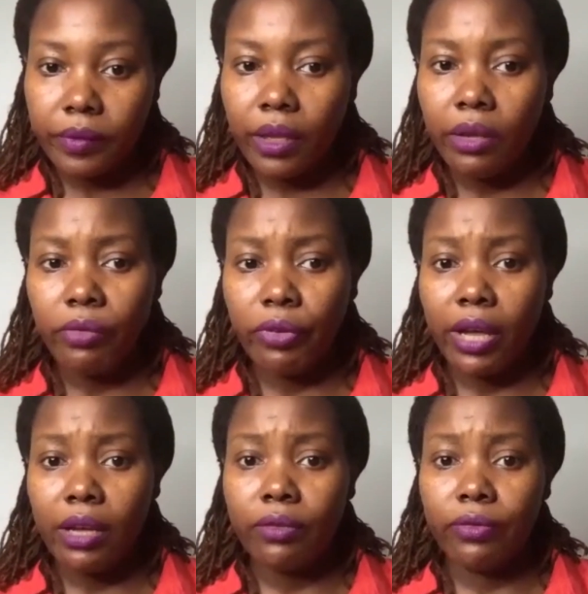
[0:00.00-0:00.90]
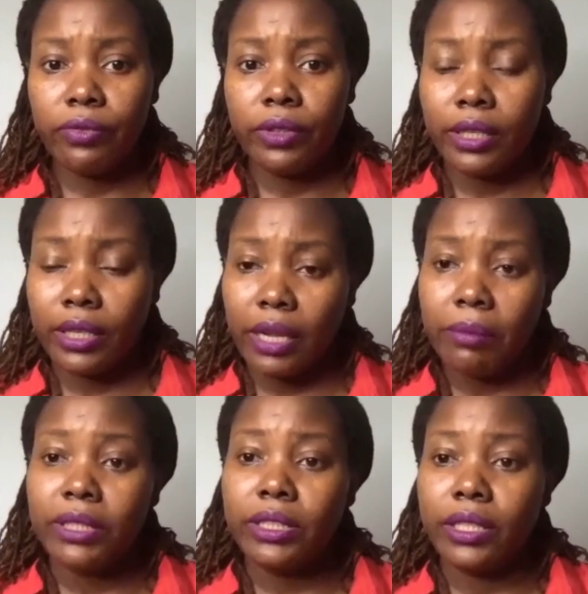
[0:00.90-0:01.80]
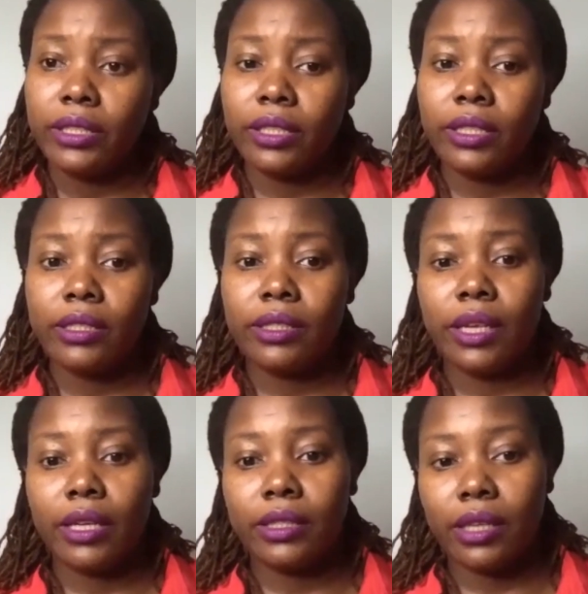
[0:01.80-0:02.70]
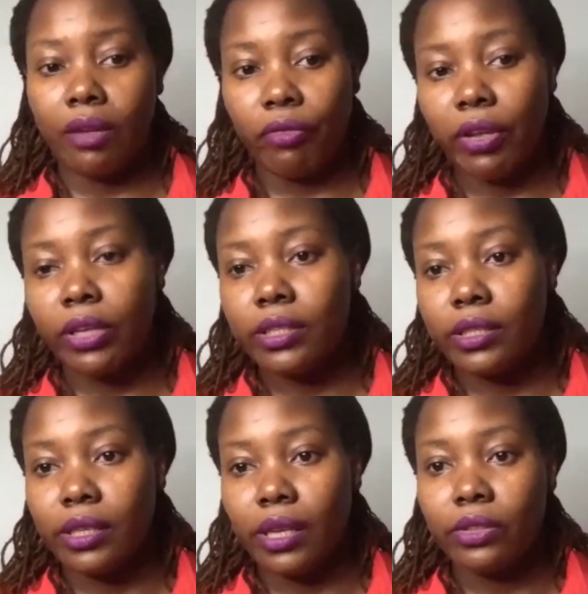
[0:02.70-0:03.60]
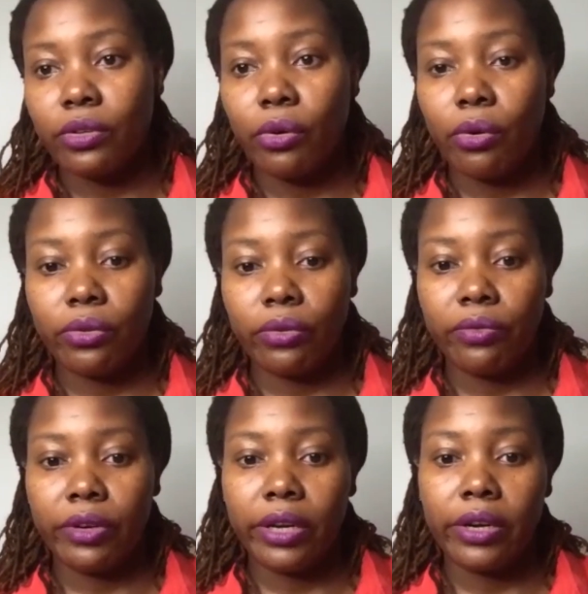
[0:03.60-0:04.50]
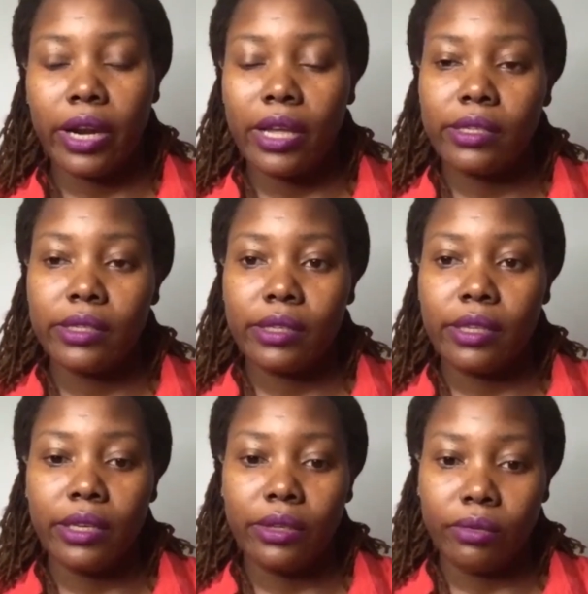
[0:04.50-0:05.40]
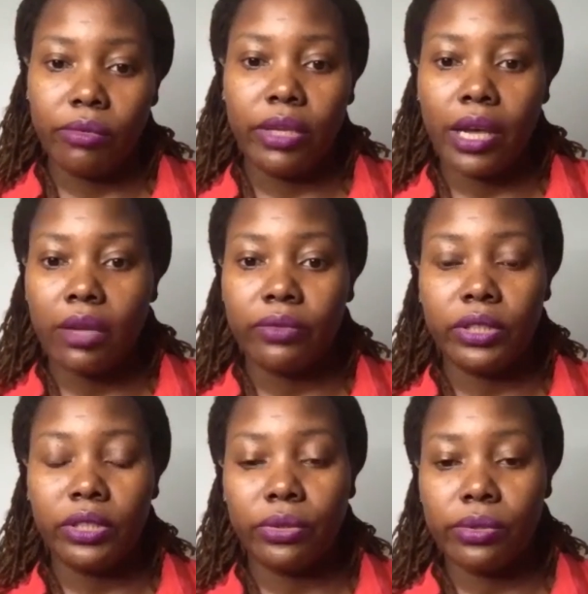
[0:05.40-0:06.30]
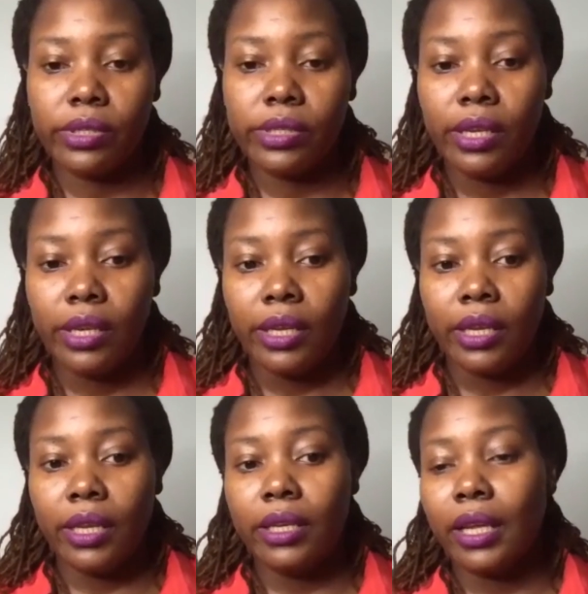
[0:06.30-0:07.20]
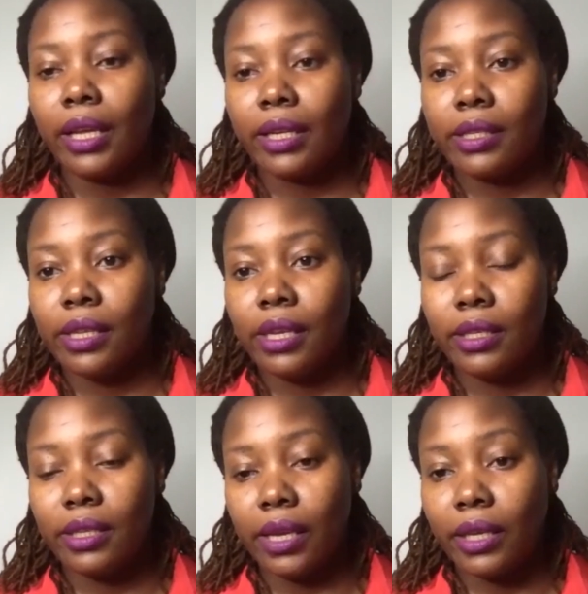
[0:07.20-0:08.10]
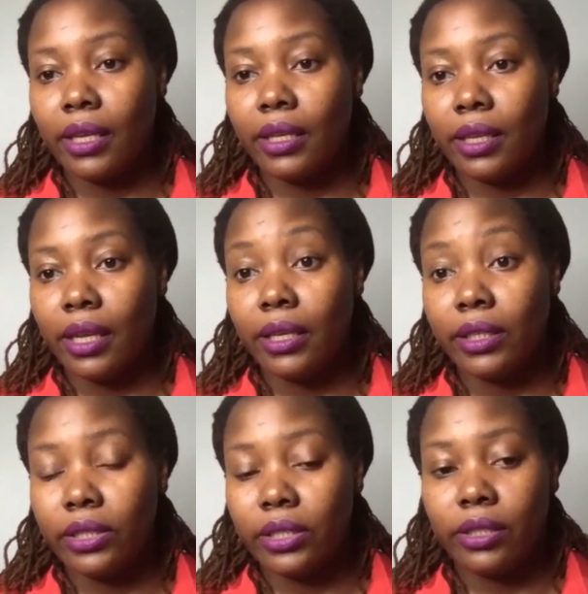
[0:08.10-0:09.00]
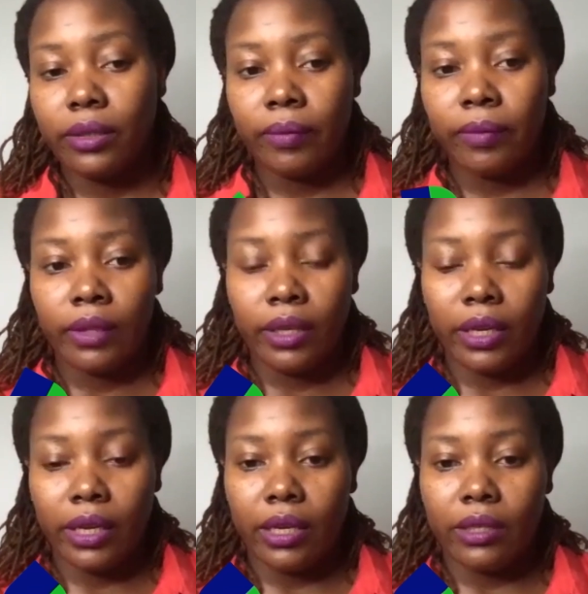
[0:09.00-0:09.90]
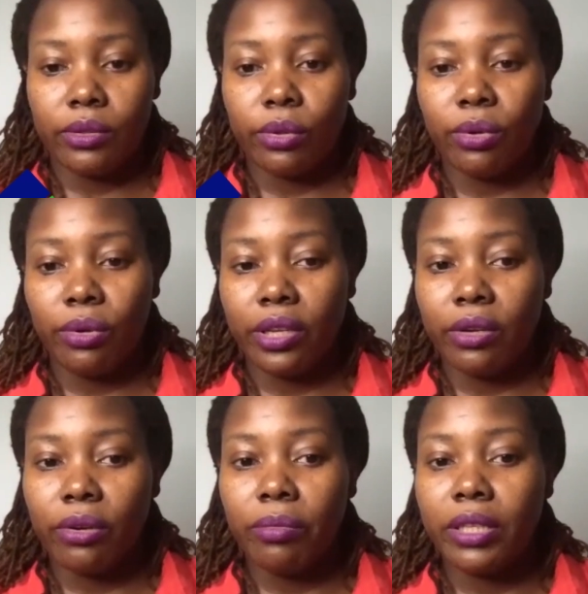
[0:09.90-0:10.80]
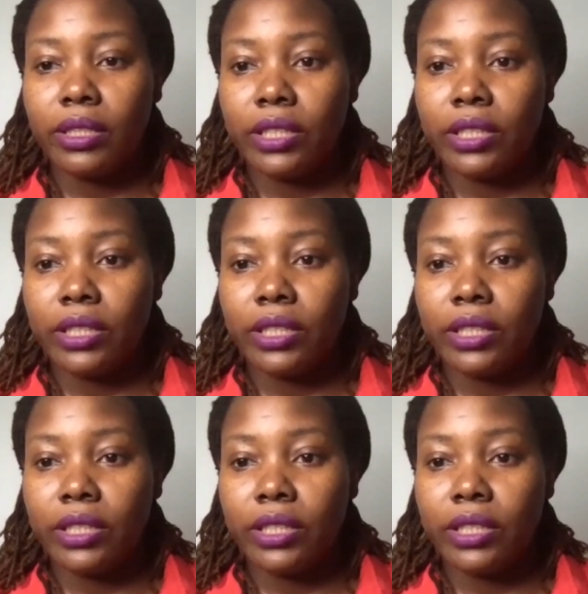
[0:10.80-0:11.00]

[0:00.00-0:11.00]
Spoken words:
if we have climate changes that affect that growth of grass, then we have issues. And like I said, again, energy. So economic